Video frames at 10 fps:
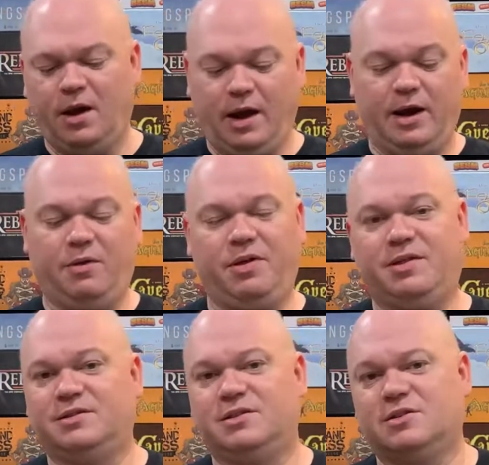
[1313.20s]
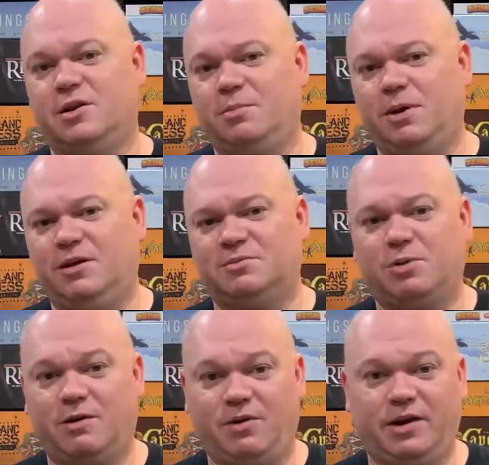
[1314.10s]
I don't think this is going to be as
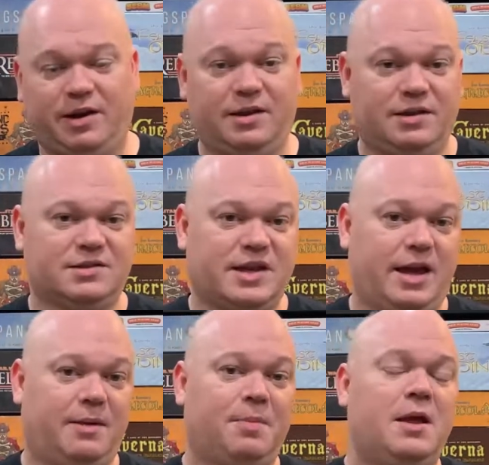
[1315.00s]
prevalent in this game.